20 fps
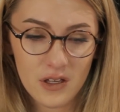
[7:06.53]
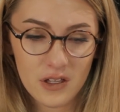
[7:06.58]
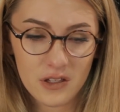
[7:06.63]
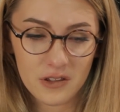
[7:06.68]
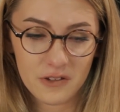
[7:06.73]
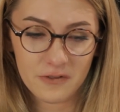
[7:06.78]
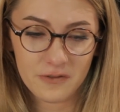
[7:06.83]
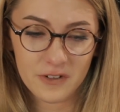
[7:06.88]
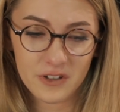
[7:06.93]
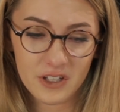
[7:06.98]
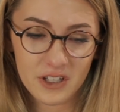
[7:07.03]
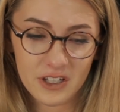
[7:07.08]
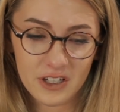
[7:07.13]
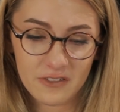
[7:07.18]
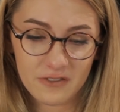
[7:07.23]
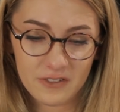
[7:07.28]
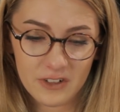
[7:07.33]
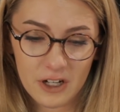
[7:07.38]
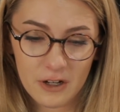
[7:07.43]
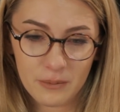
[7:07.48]
the feeling
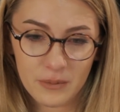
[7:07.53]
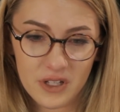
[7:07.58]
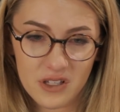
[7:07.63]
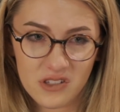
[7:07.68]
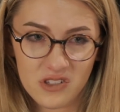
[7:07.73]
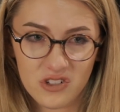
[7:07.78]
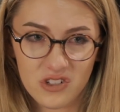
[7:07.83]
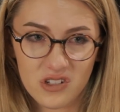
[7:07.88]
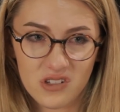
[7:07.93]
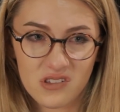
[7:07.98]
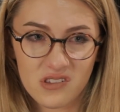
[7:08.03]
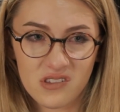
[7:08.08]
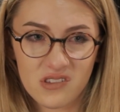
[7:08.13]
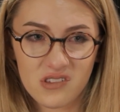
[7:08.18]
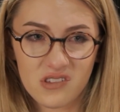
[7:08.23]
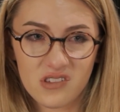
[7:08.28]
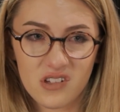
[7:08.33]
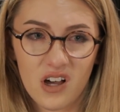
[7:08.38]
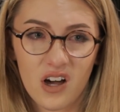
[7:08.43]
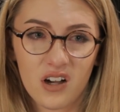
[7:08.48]
of numbness
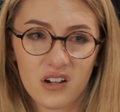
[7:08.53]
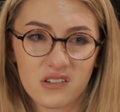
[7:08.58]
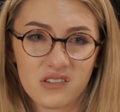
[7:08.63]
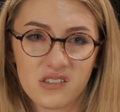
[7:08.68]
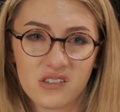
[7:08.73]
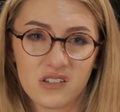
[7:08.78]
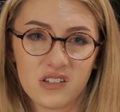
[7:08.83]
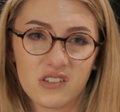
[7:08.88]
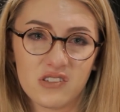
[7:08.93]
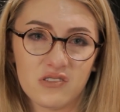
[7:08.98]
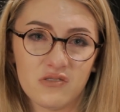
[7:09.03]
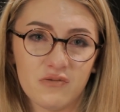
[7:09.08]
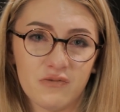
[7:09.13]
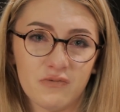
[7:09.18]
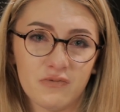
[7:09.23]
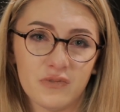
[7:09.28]
just sucks because